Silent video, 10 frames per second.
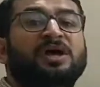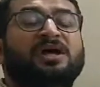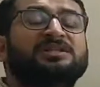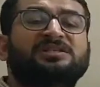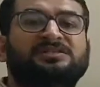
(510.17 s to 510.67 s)

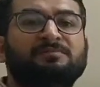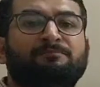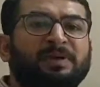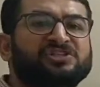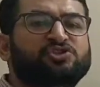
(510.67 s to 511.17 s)
the
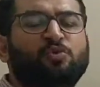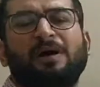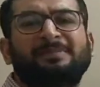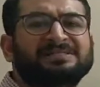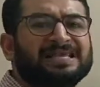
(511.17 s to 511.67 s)
simple
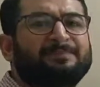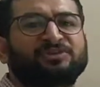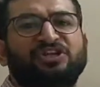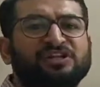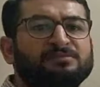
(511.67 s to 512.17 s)
squamous
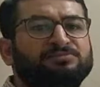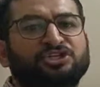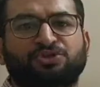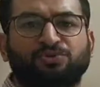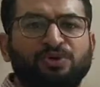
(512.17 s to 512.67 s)
epithelium
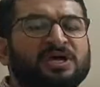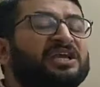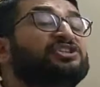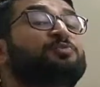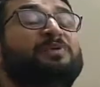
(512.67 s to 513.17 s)
tissue,
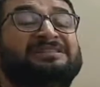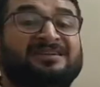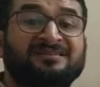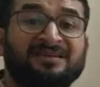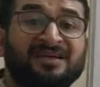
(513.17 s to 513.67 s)
is
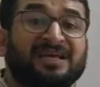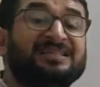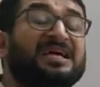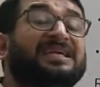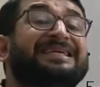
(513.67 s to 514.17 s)
present in
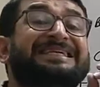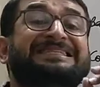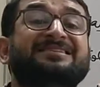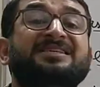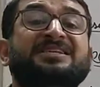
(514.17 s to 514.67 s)
the
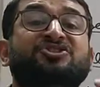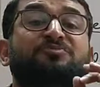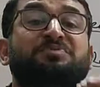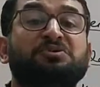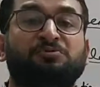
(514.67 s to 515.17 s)
kidney
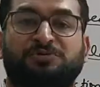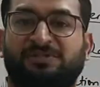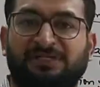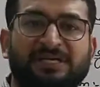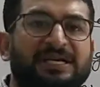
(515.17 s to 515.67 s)
tubules,
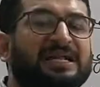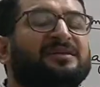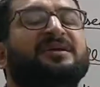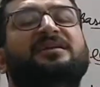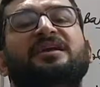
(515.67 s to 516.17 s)
and
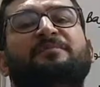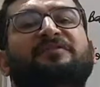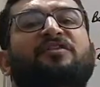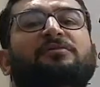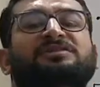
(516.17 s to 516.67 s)
kidney
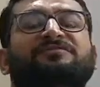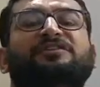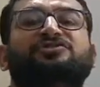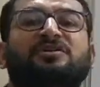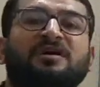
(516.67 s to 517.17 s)
performs the
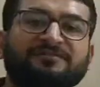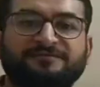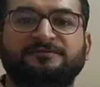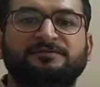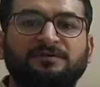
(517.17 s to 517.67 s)
function of
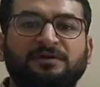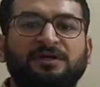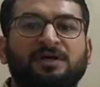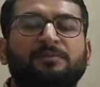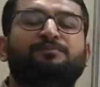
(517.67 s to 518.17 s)

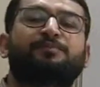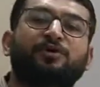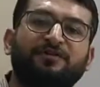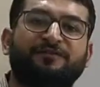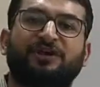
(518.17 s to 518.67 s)

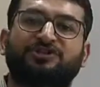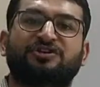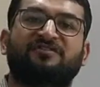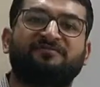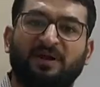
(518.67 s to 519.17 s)
purification
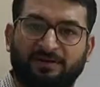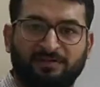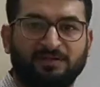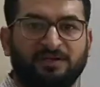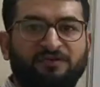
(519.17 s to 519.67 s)
of blood.
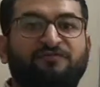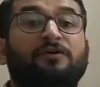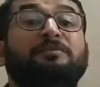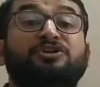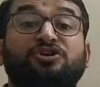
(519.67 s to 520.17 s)

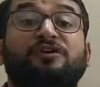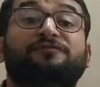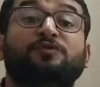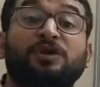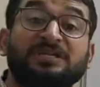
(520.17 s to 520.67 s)
Formation of
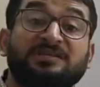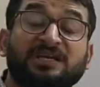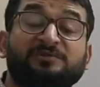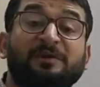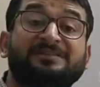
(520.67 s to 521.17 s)
urine takes
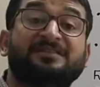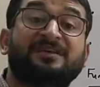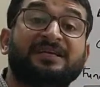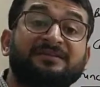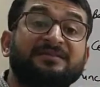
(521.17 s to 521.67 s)
place in the
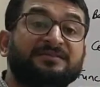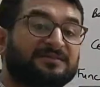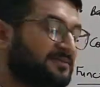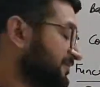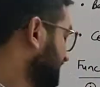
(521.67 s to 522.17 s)
kidneys.
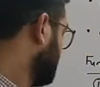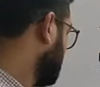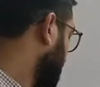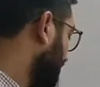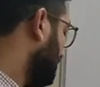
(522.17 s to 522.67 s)

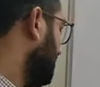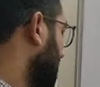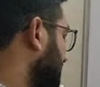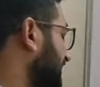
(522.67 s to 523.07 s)
So they